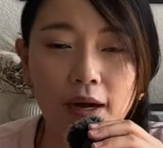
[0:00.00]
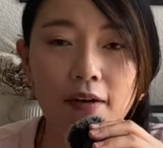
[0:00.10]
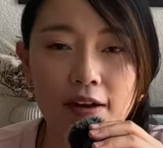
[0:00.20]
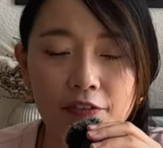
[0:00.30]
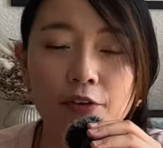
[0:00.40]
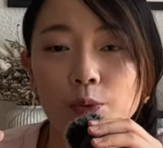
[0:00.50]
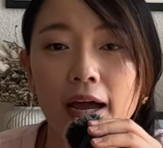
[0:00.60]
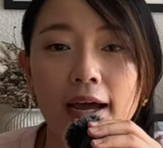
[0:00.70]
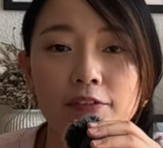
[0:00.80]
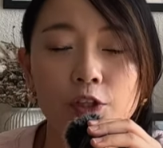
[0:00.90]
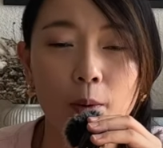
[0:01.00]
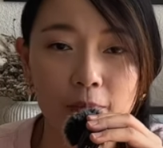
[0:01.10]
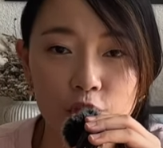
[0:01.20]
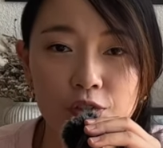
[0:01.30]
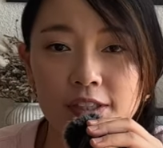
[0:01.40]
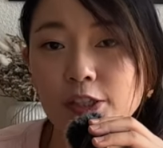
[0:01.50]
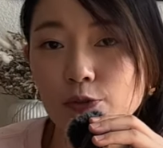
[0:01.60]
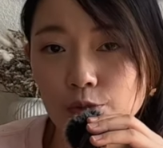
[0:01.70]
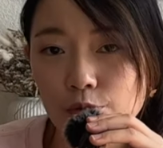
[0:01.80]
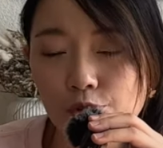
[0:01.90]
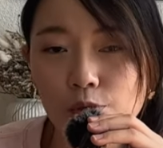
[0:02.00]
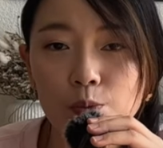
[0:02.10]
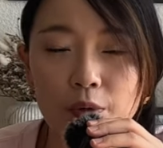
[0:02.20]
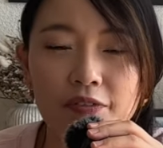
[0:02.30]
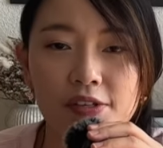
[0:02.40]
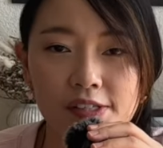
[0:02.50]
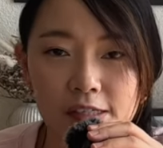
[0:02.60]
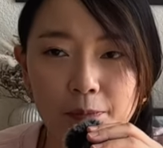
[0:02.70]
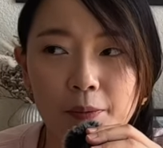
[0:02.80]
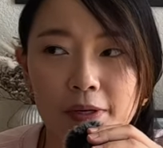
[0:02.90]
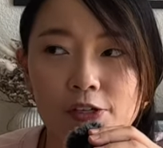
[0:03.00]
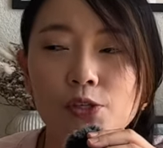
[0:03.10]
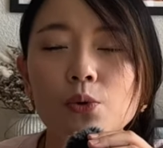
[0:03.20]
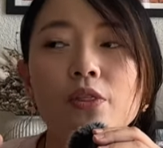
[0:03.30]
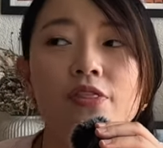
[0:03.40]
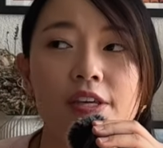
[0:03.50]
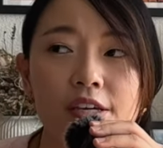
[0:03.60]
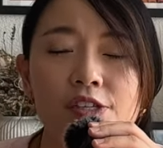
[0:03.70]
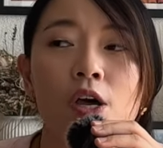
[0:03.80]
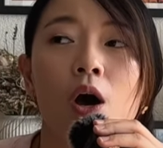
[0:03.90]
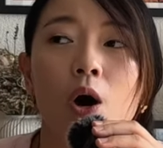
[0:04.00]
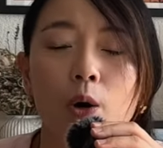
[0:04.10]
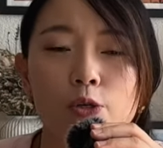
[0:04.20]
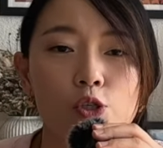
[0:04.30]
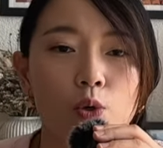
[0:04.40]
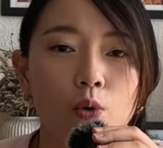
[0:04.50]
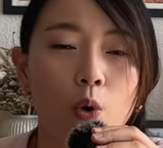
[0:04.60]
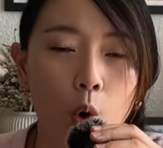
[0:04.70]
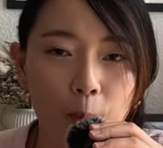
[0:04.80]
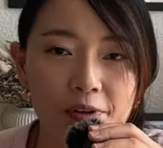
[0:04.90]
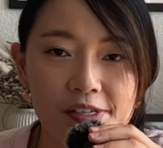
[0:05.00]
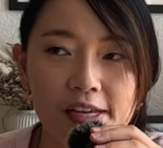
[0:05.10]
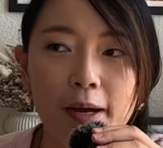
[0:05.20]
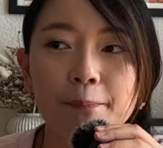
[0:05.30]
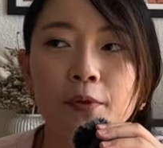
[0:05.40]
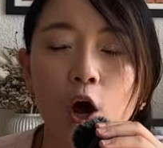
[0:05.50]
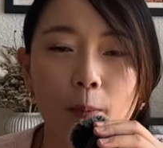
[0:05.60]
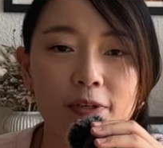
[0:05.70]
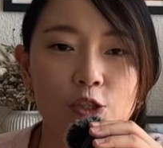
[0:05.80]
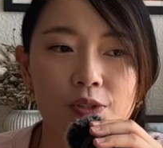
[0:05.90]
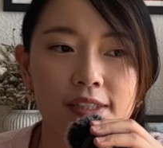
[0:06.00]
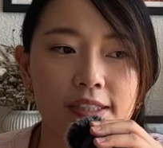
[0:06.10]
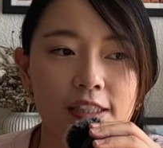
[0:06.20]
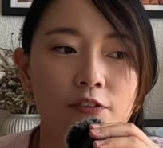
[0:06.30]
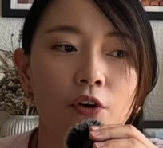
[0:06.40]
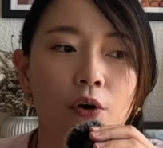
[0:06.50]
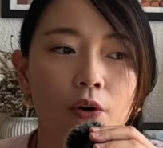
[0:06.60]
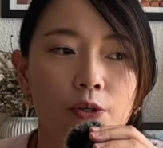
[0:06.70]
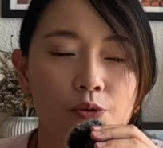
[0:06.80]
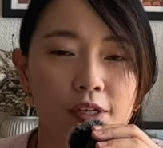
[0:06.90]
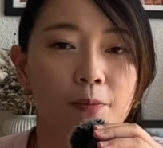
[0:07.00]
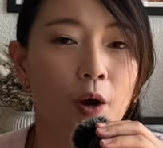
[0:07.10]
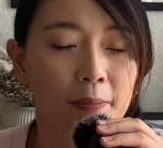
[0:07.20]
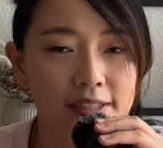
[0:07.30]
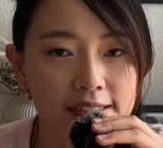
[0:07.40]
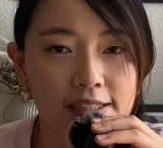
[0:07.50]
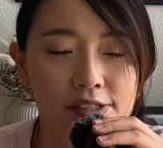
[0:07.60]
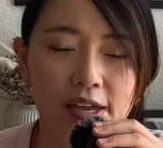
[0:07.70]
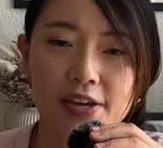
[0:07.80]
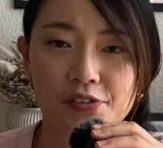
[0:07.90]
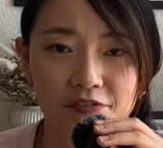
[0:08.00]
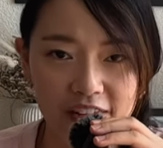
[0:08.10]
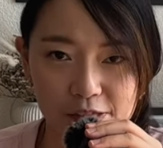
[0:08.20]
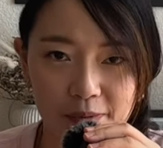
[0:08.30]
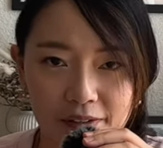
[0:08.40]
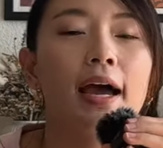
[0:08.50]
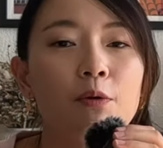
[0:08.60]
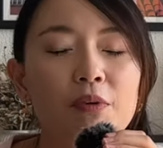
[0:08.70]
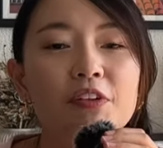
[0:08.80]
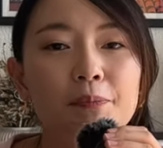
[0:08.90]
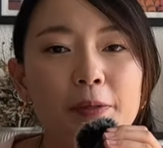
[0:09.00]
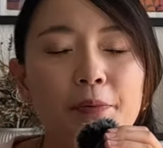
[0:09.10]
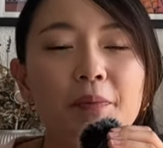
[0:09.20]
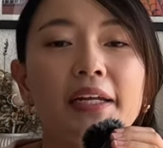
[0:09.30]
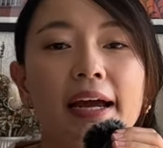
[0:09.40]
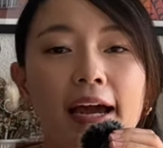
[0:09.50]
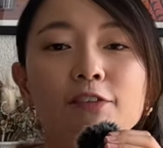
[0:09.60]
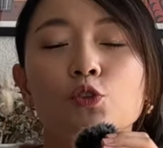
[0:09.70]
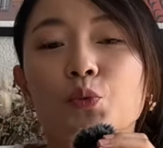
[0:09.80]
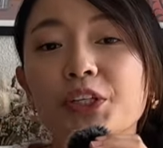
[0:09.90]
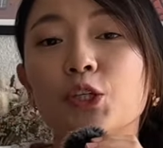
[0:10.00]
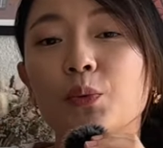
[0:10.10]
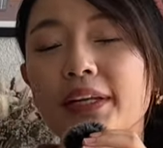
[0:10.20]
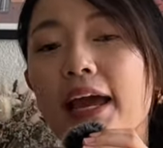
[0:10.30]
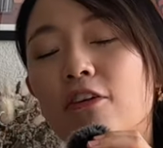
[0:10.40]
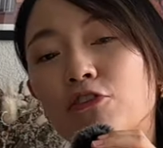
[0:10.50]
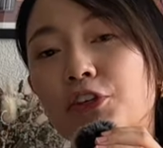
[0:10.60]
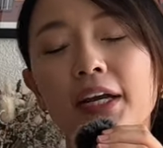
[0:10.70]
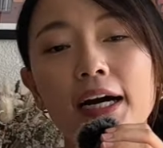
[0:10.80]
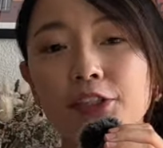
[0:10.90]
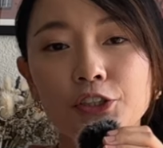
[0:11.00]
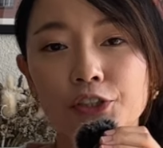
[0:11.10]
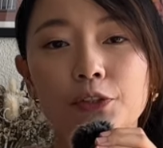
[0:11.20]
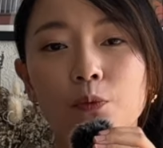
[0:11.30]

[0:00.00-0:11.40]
However, you have the opportunity to do so with the C permit. So these also opens up opportunities for using properties as investment. And with the B permit, I have to renew it every other year.